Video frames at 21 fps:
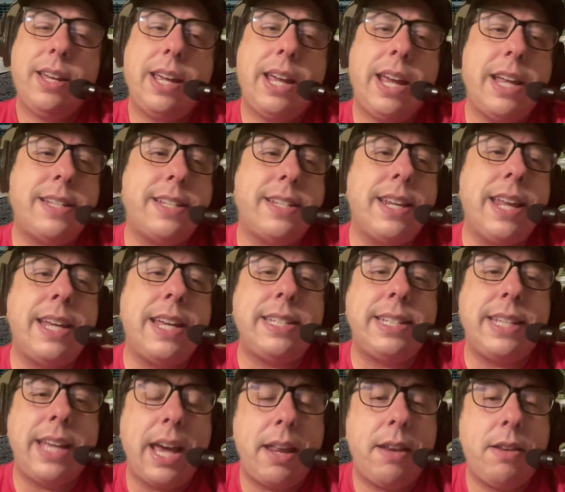It's a nice
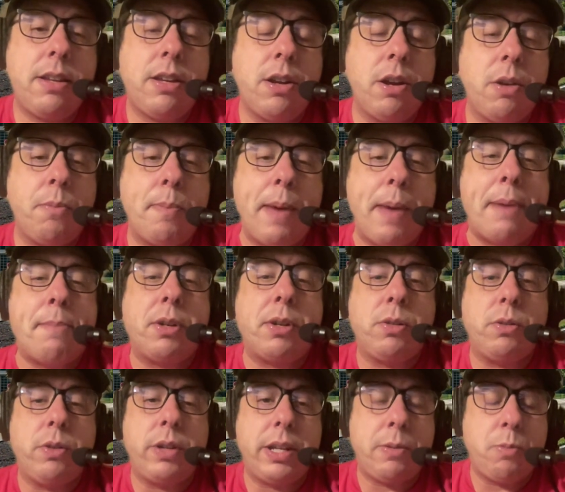get. Matt
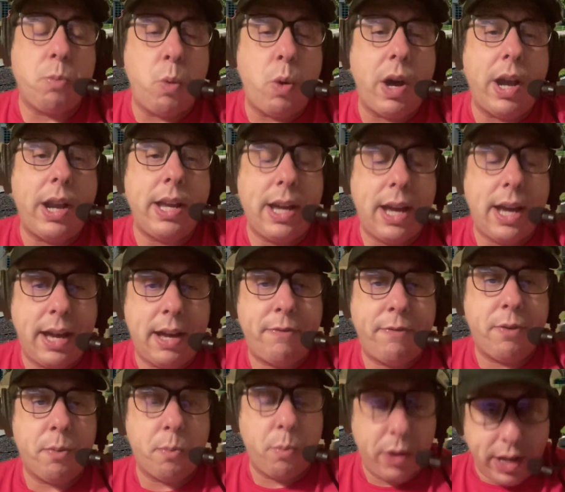McGloin,
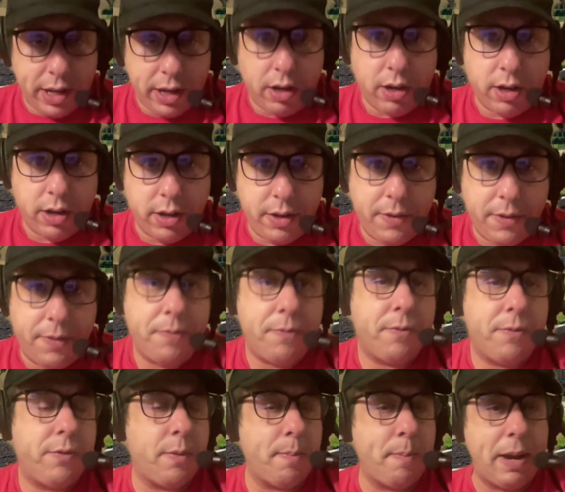from what I heard
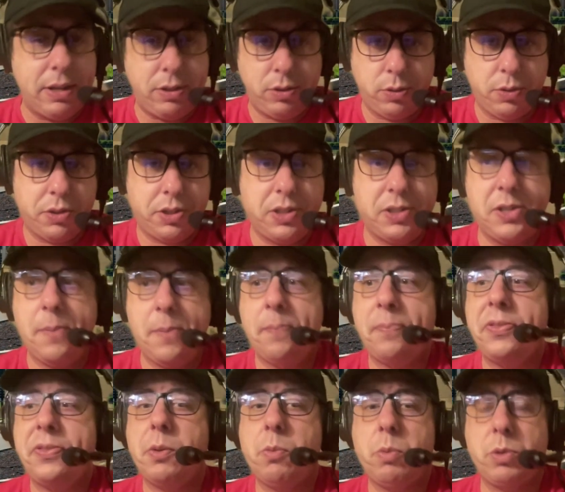from my sources,
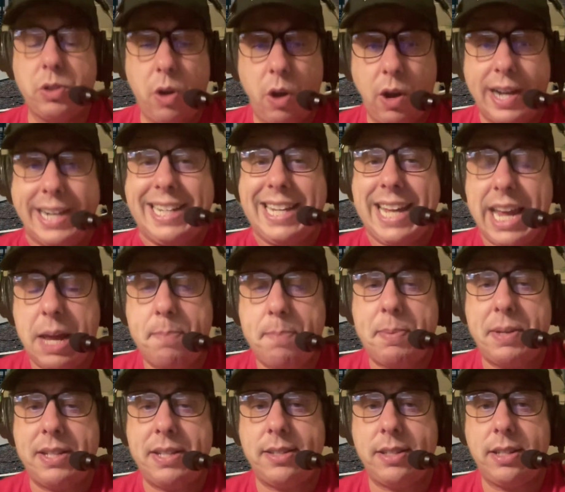was on
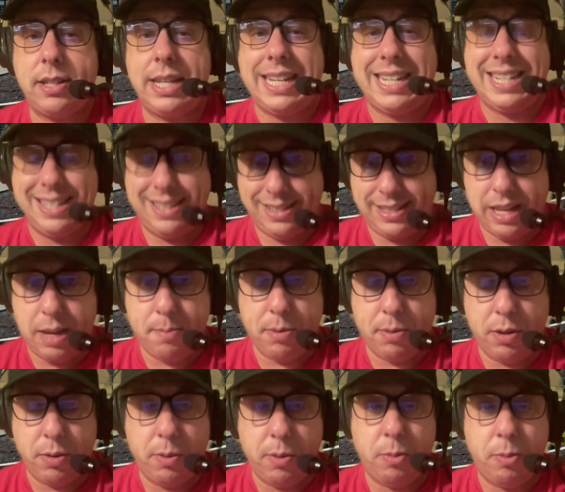campus in
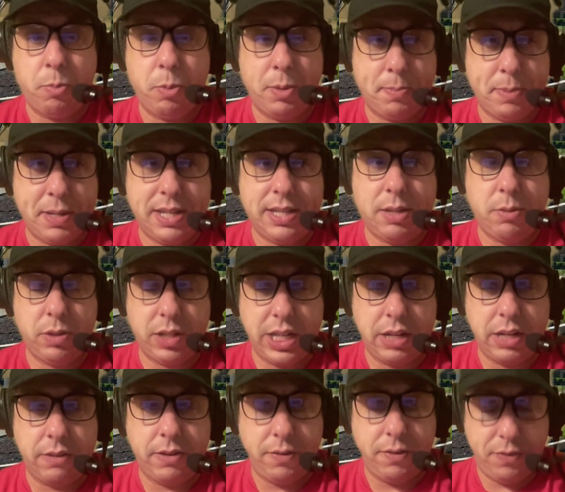December when BC was
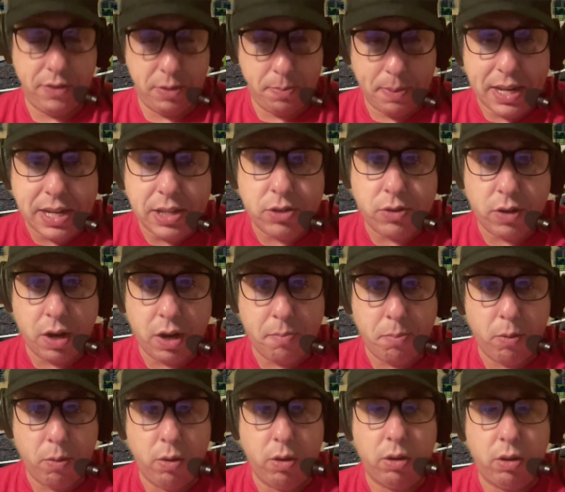getting ready for the Pinstripe
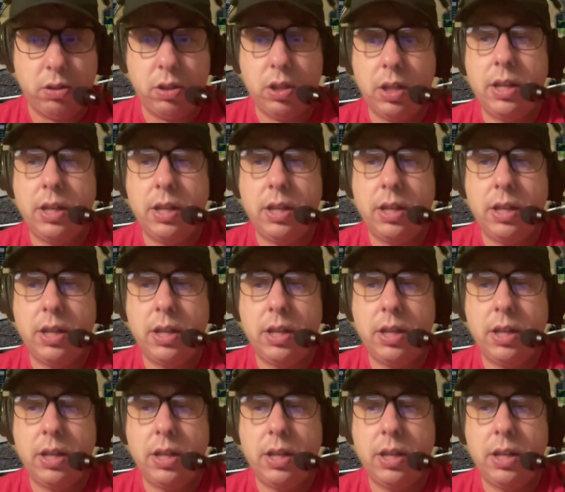Bowl,